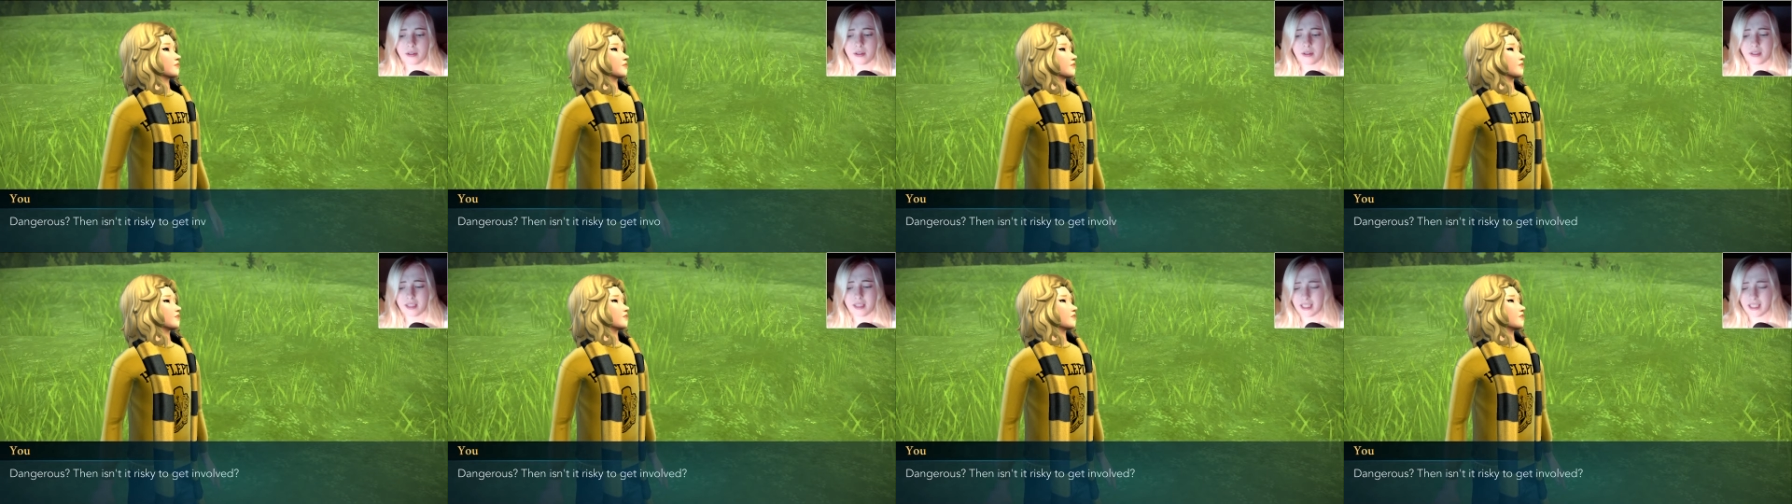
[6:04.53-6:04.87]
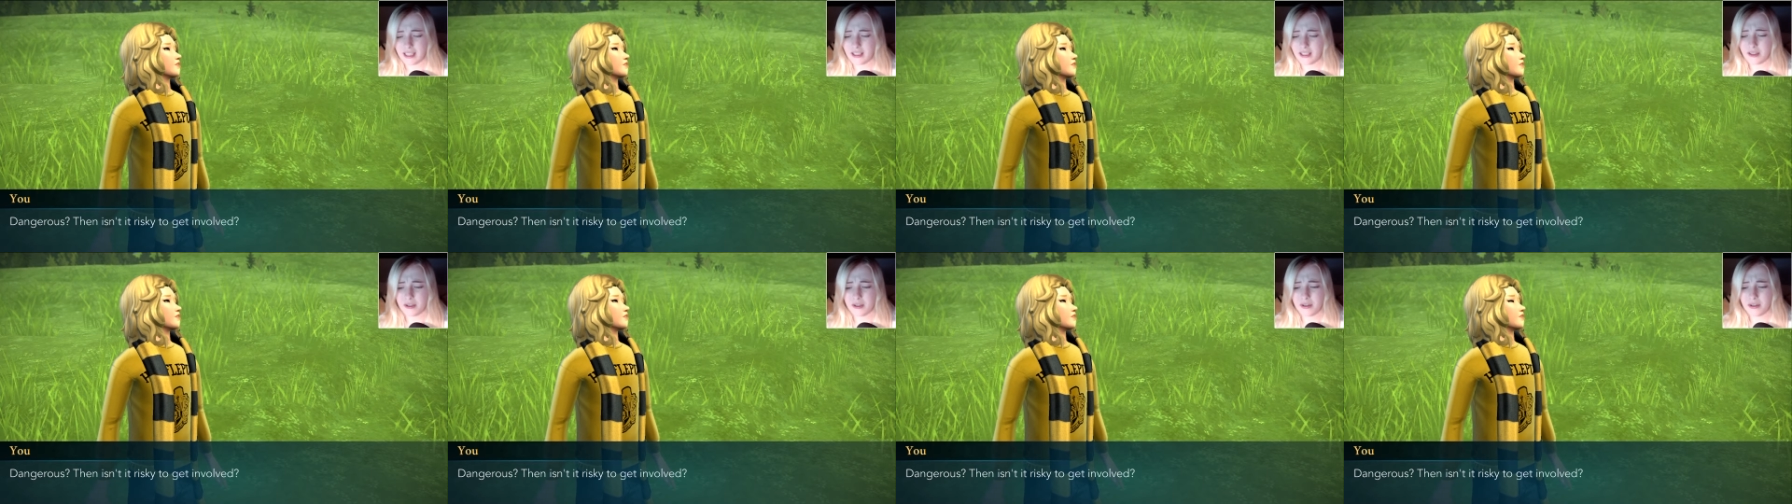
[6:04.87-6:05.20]

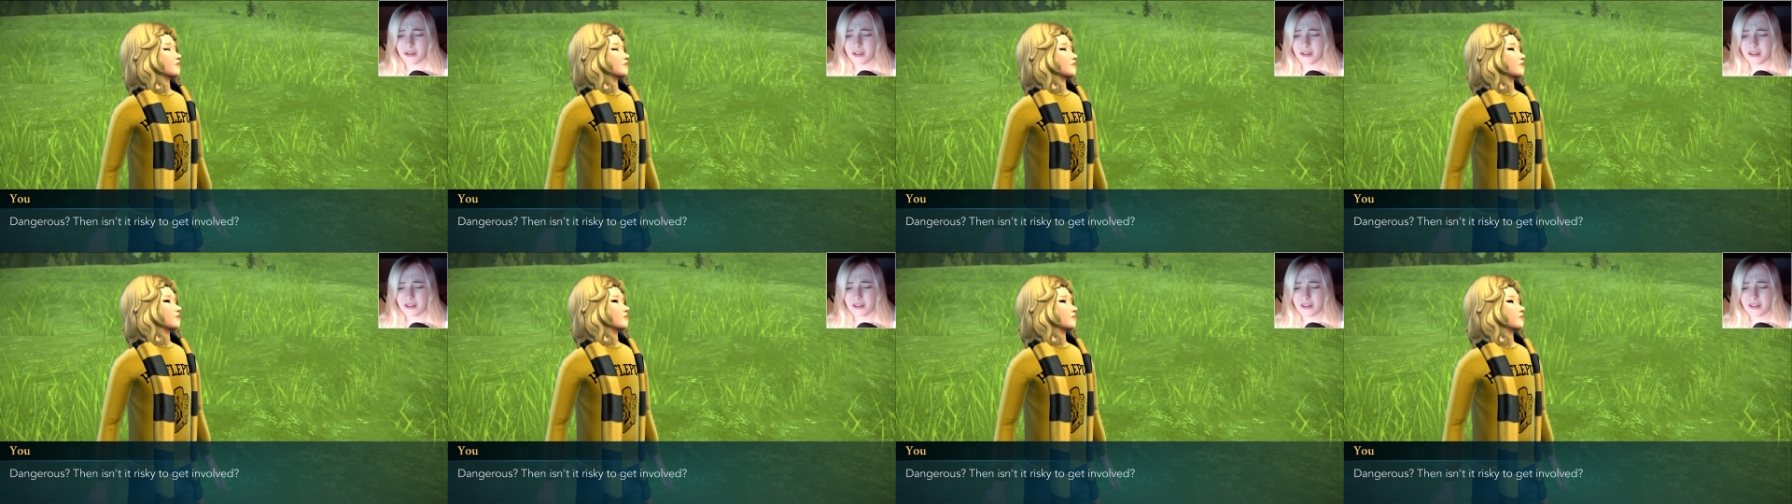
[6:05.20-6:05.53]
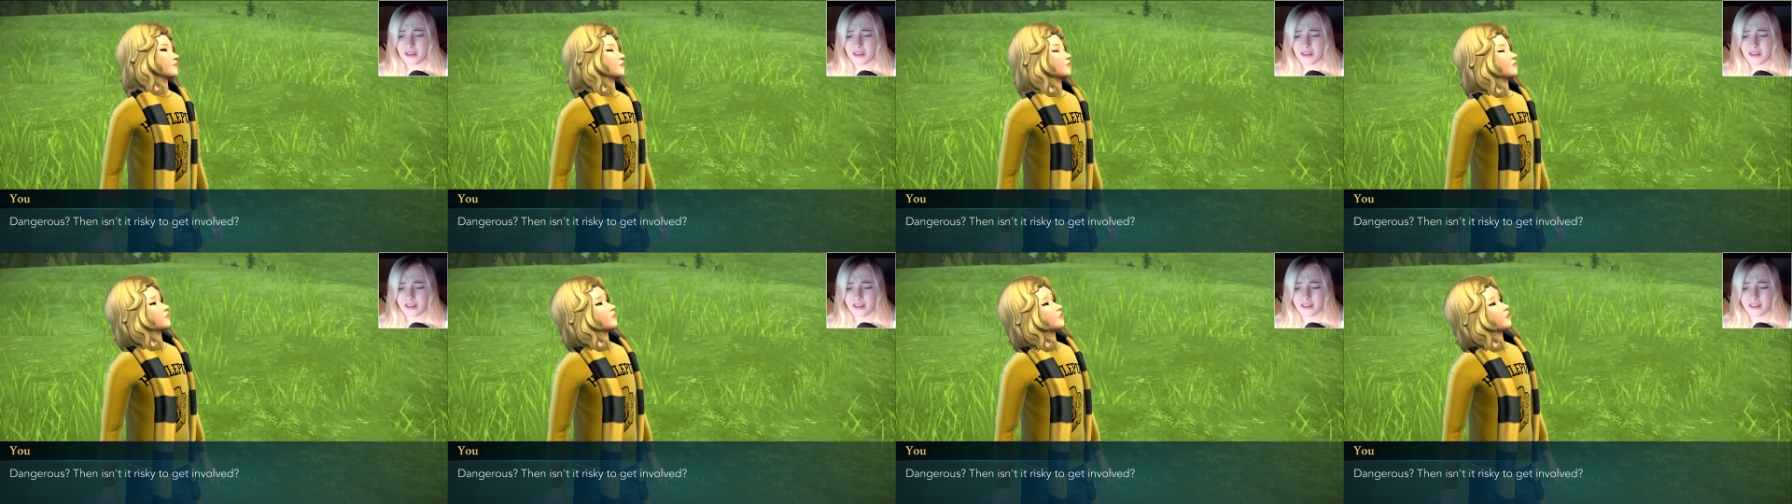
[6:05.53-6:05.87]
Dangerous?
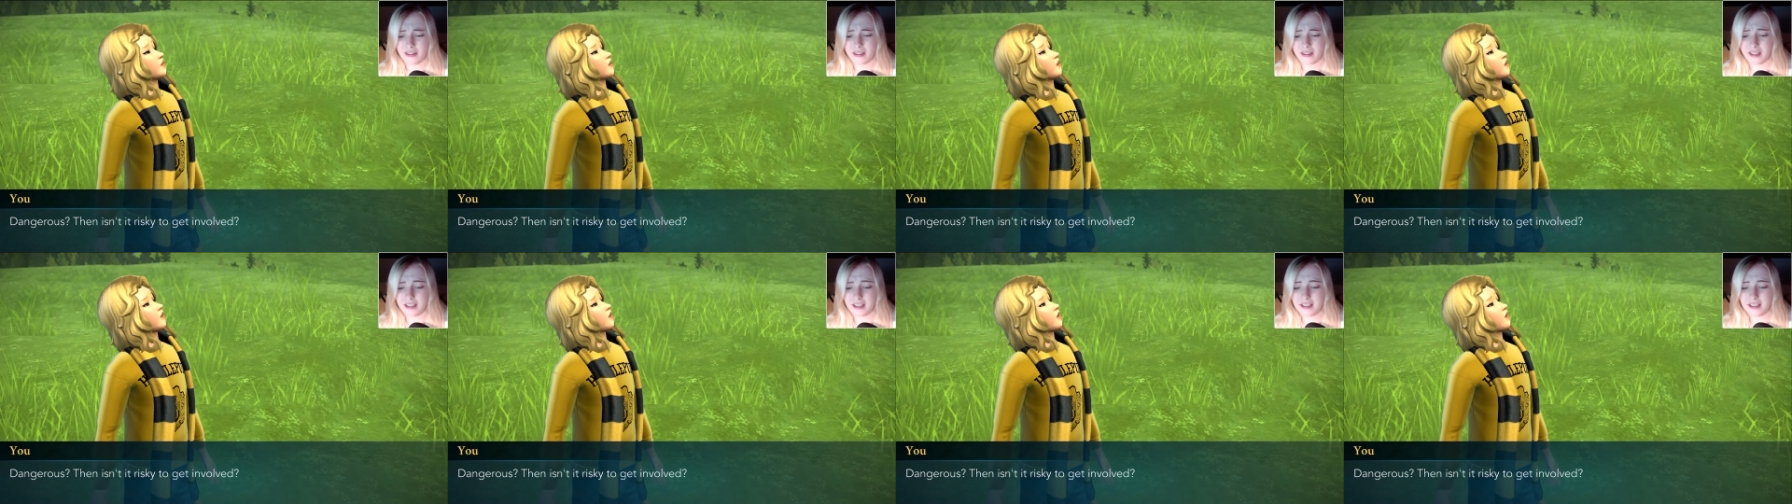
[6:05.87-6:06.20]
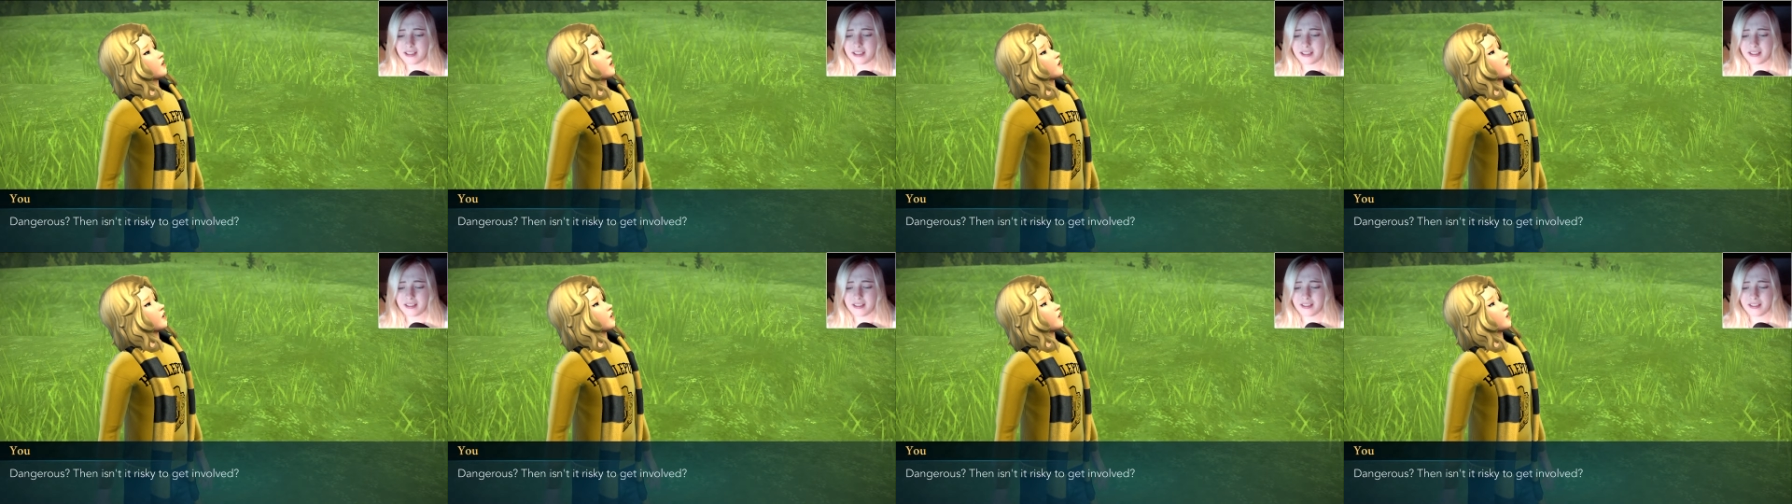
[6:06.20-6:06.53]
then
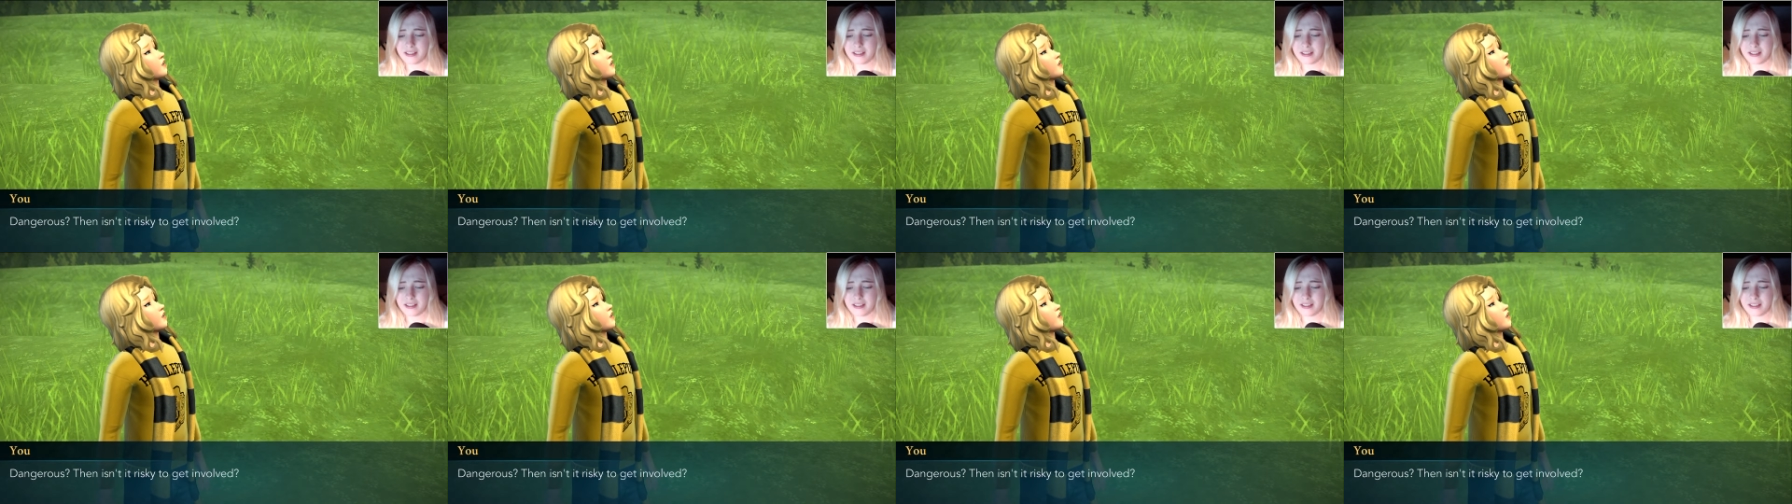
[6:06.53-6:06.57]
isn't